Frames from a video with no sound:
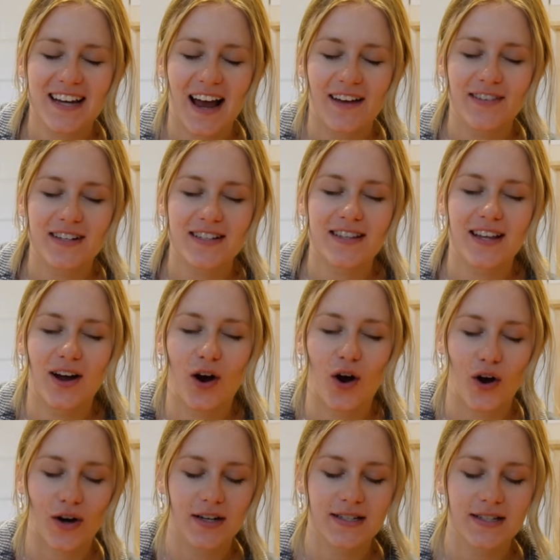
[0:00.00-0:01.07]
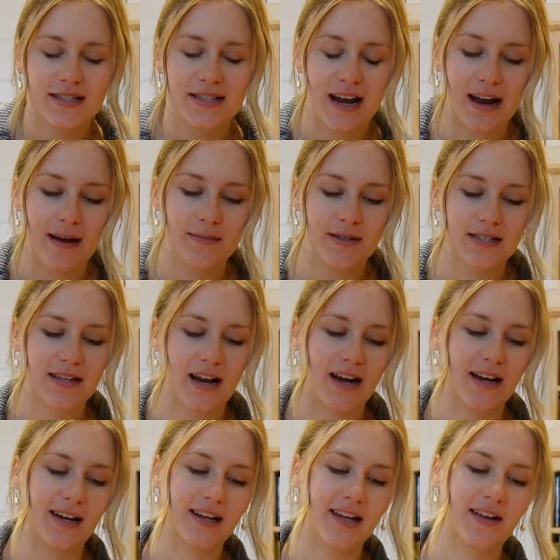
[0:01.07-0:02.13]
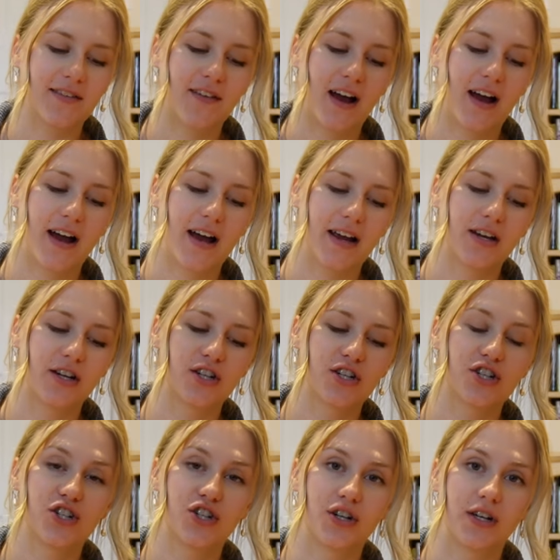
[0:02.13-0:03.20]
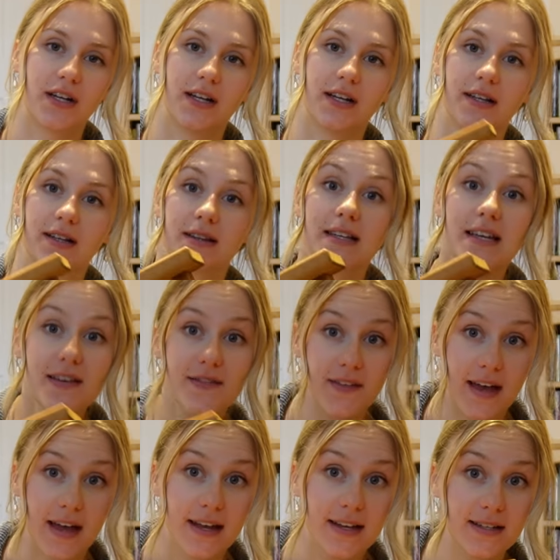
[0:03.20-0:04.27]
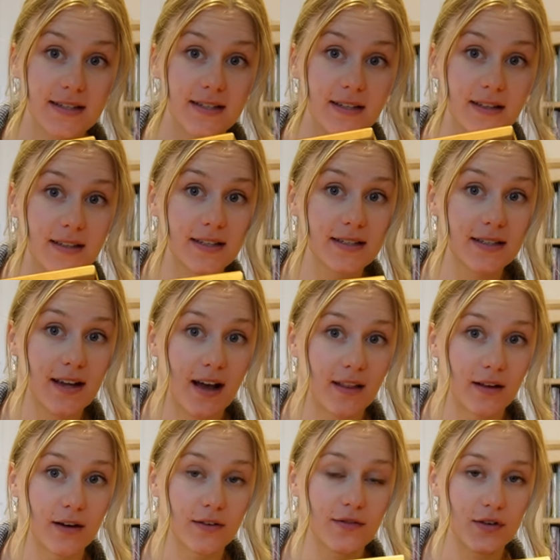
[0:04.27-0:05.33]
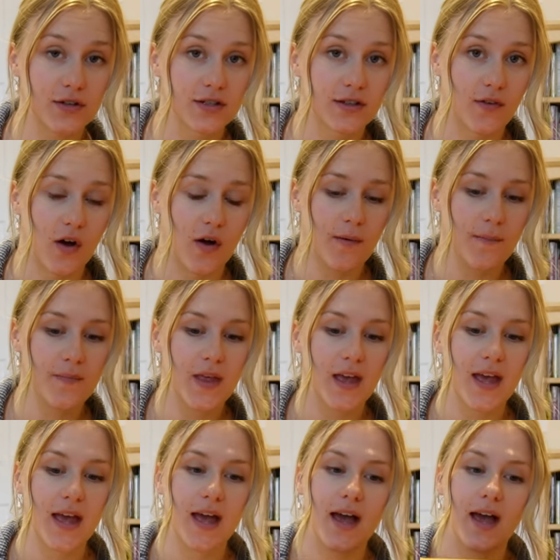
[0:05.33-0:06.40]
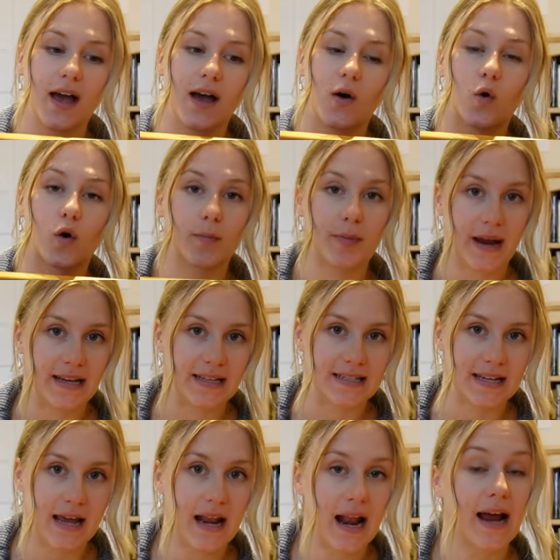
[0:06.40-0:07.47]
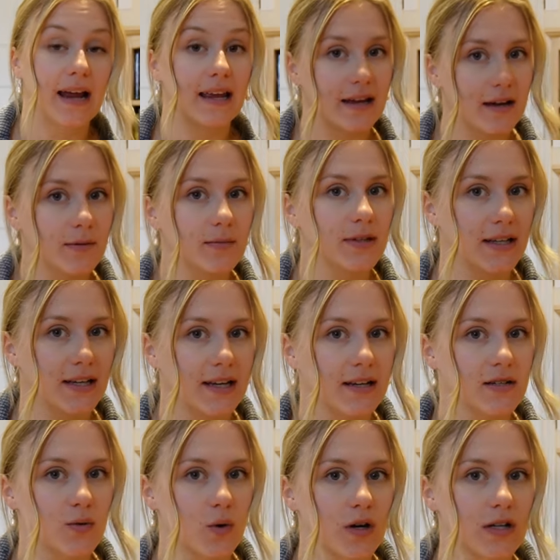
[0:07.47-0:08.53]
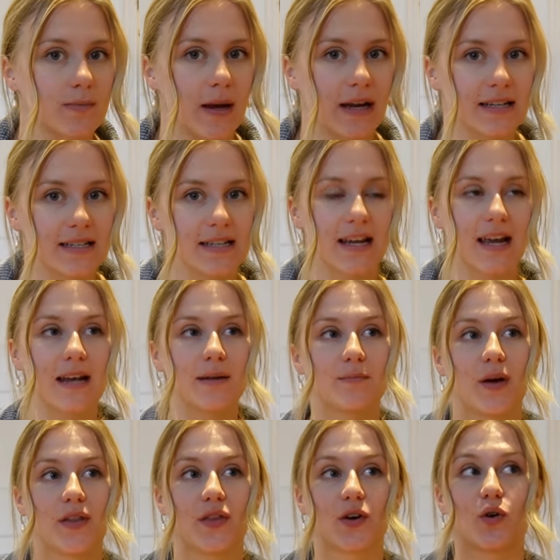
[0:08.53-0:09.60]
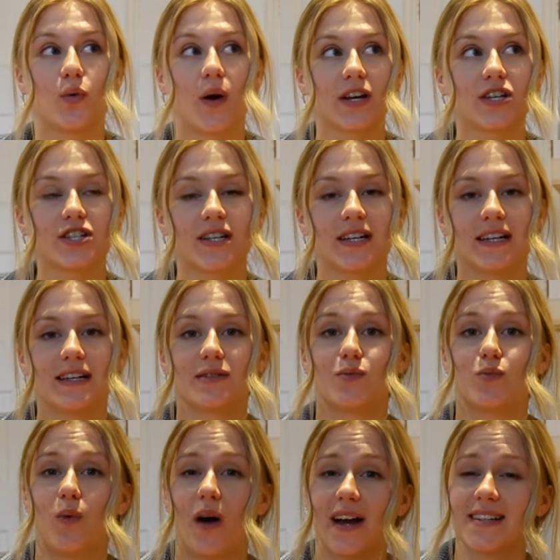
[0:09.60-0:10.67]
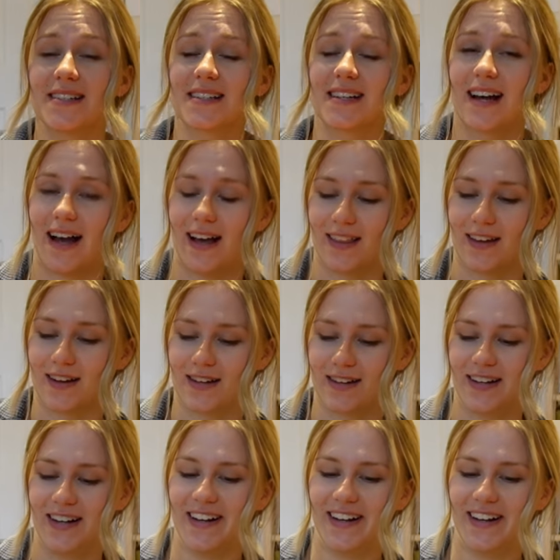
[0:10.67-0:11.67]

having the hardest time deciding if I should leave it this color, first of all, or paint it. I am leaning towards painting it, but the question is what color?